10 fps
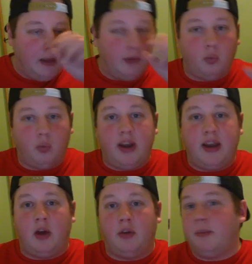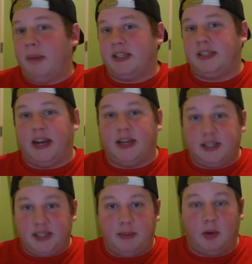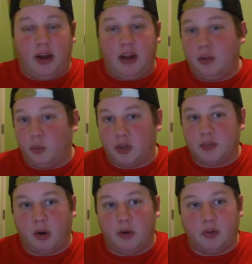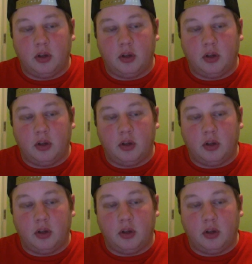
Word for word: Right now, the best deck is Temur Aetherworks Marvel.